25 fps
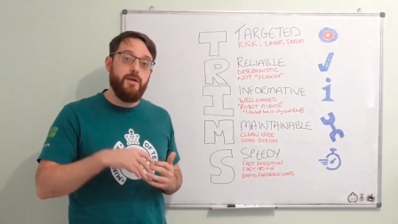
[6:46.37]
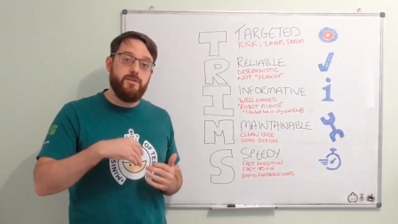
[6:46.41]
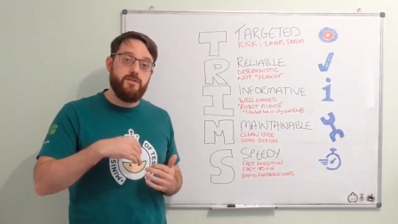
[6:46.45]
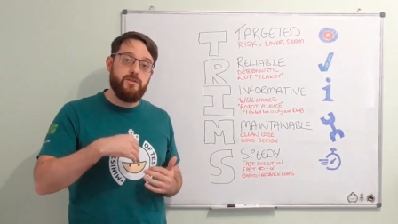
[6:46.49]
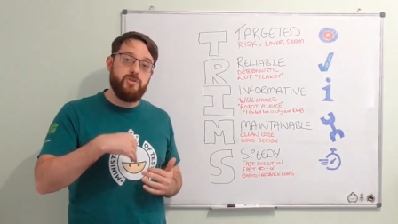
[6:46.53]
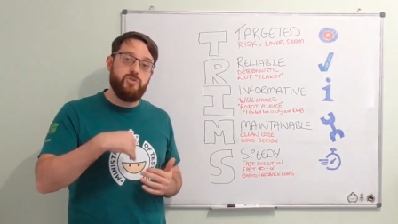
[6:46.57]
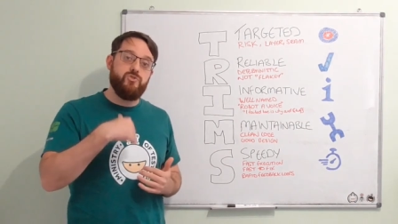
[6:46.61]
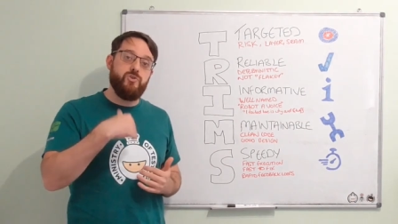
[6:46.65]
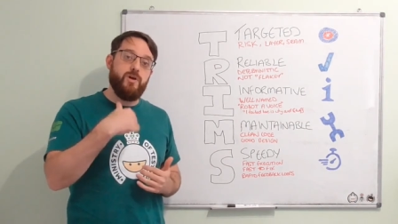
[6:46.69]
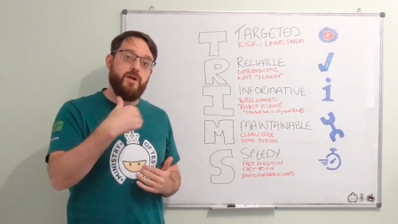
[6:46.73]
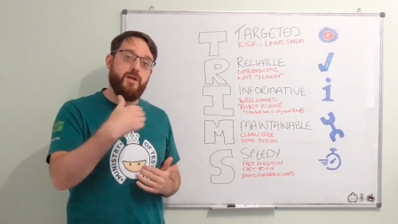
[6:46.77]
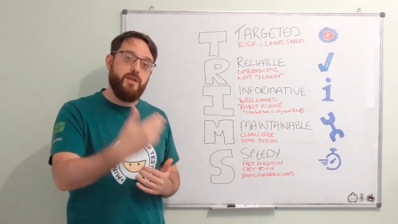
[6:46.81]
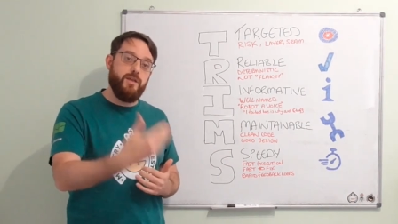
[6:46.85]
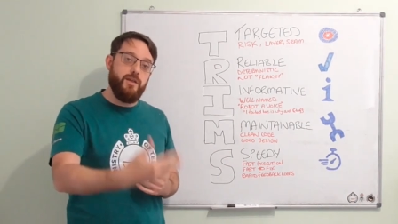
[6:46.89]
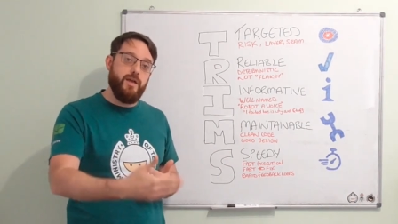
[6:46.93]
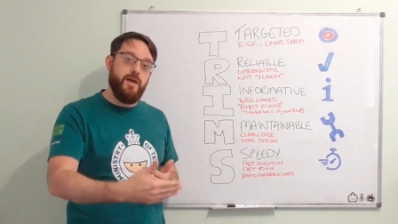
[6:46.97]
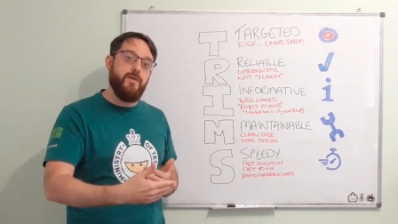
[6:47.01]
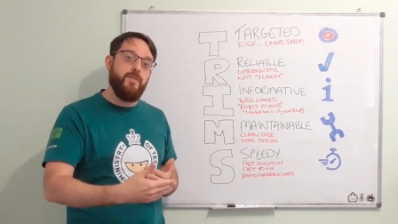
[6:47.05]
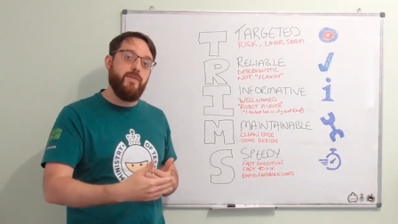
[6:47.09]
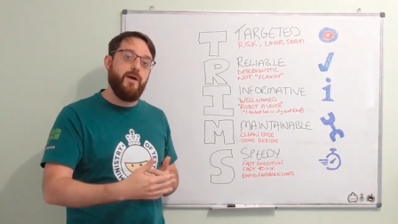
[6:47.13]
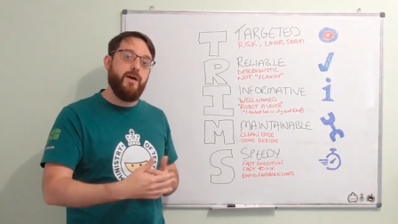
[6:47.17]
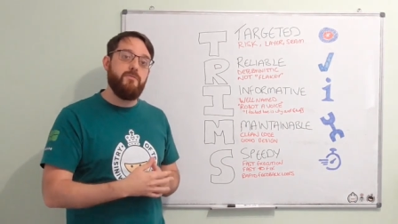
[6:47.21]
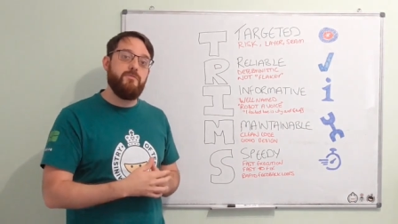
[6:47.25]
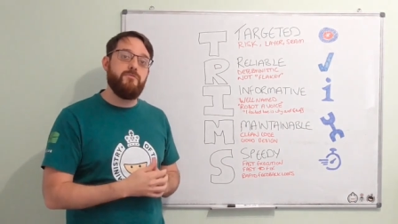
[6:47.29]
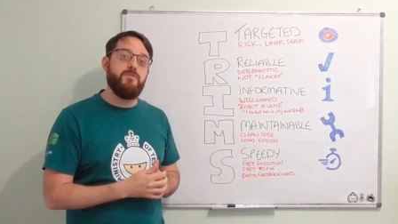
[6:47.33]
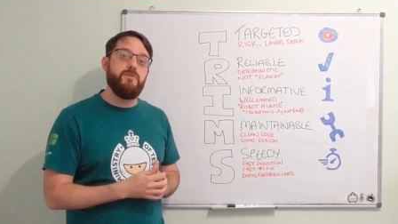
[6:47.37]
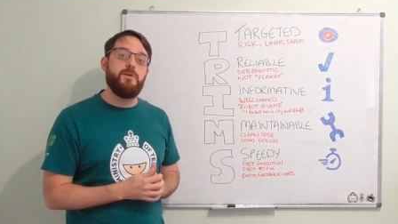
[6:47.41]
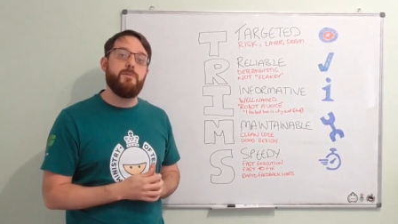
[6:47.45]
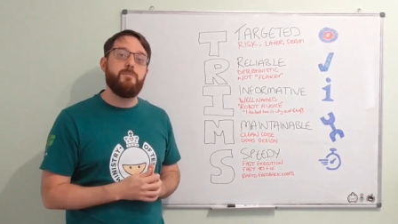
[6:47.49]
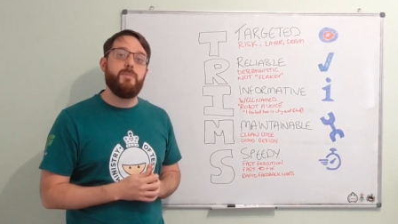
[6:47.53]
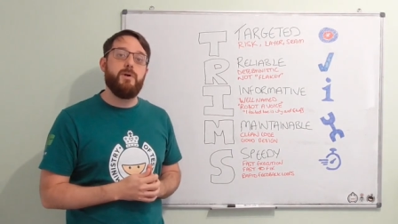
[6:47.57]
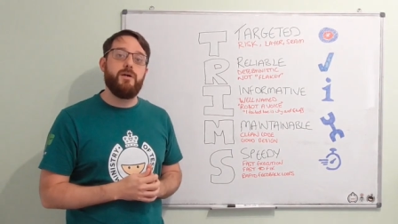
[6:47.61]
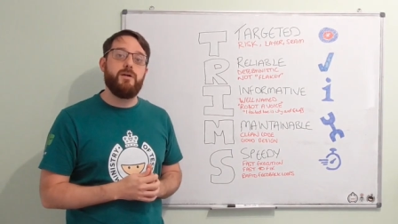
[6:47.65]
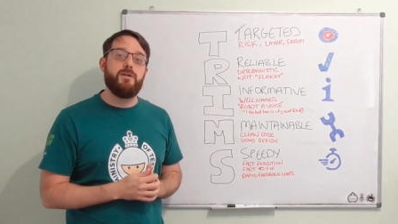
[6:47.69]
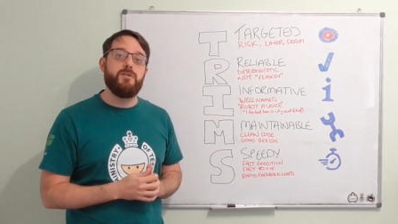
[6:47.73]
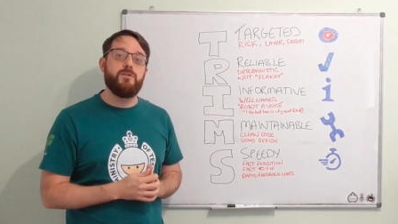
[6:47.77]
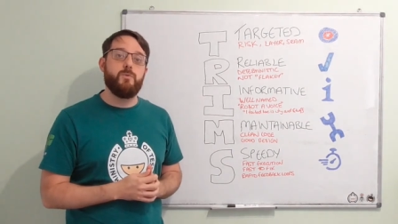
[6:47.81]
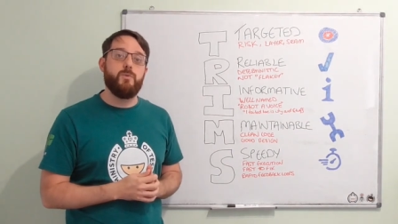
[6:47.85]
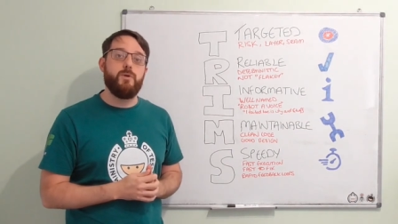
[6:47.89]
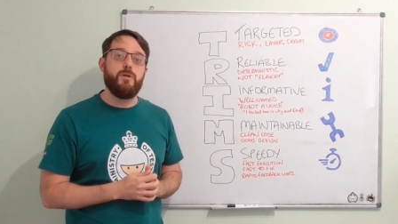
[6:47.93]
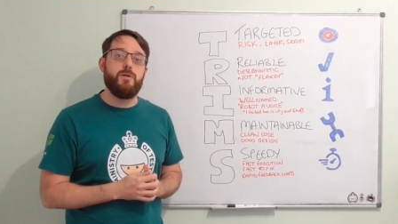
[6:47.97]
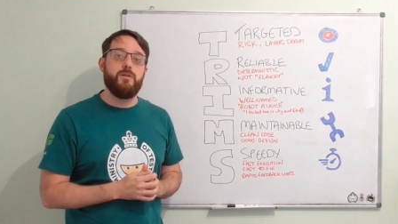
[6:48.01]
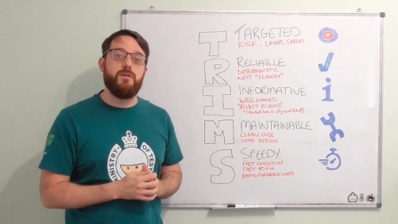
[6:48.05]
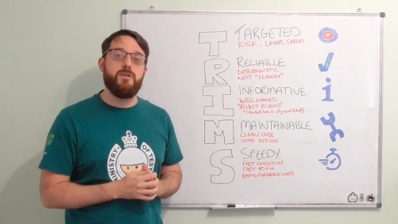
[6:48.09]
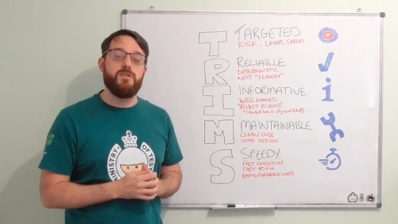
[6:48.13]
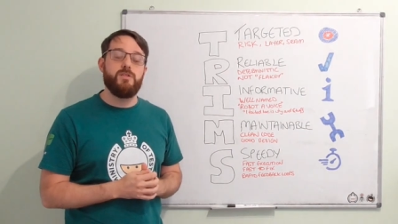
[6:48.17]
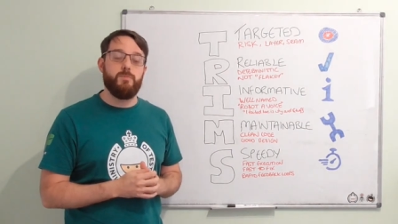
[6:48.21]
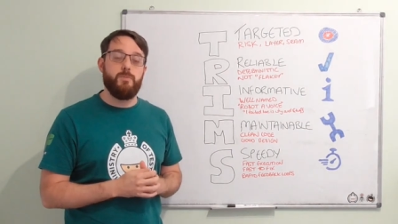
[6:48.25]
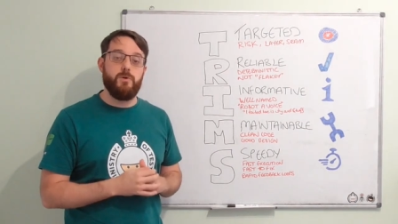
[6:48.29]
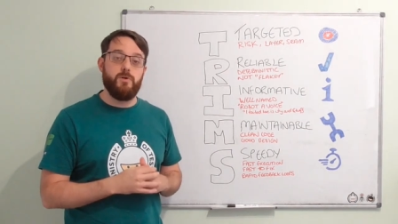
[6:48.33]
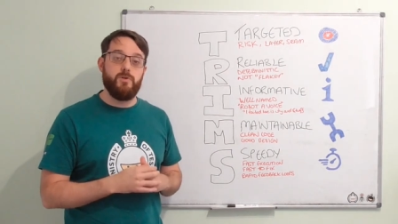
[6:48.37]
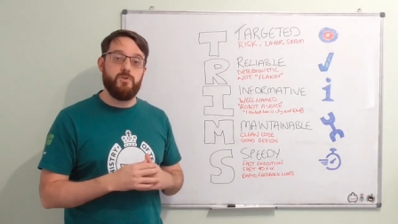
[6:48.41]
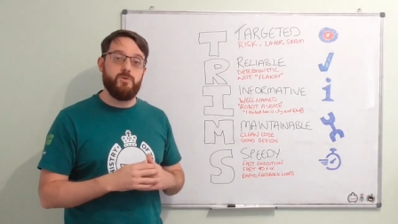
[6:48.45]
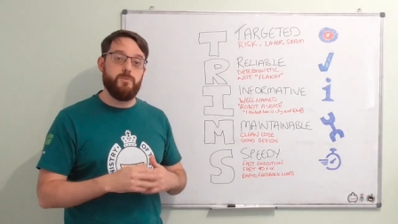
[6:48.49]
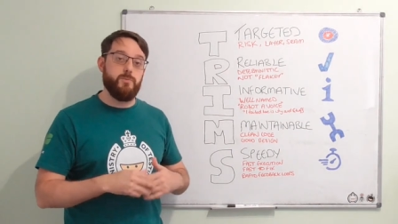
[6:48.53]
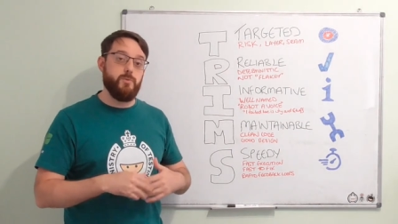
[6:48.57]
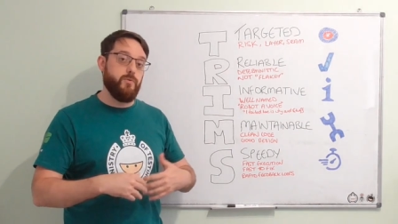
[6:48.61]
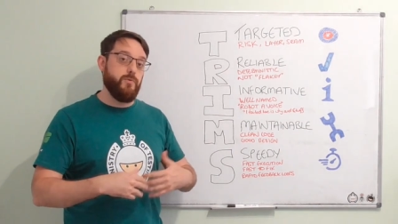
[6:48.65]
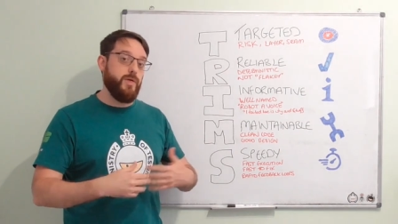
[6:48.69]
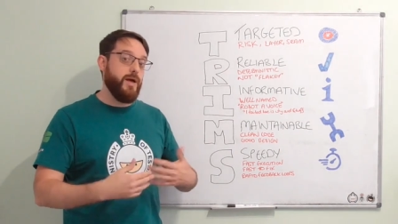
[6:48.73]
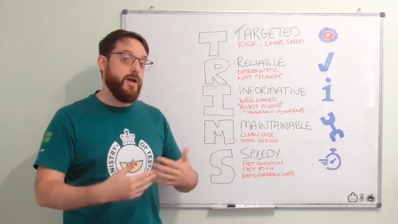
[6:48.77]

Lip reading: to try and get that feedback as quickly as possible.